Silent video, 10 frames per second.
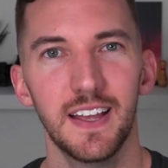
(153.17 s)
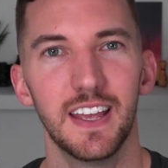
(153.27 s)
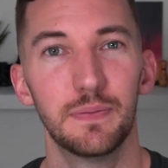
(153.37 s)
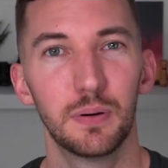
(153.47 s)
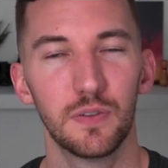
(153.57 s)

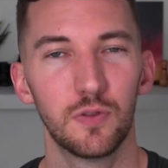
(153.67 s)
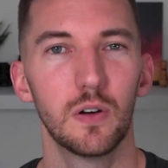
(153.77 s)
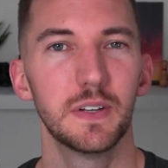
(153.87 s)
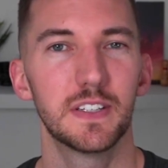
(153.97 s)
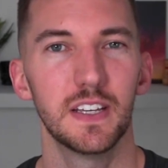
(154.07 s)
if
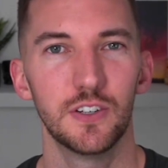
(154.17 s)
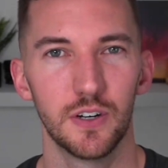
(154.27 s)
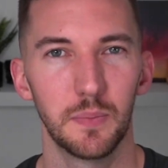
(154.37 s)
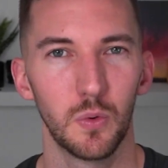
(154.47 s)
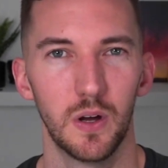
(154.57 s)
performance is your
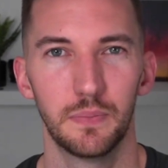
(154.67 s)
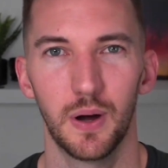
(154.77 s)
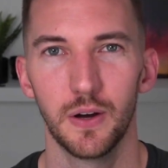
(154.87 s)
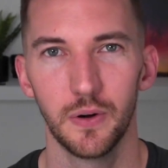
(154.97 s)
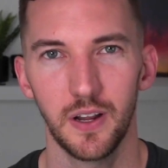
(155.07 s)
number one
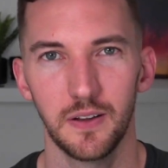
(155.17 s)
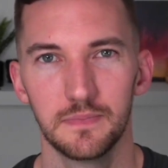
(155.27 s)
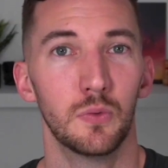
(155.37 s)
priority.